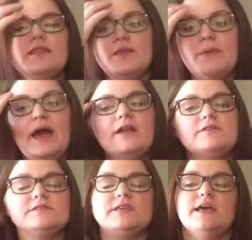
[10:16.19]
the
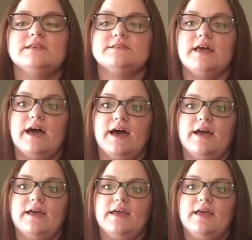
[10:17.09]
pattern says that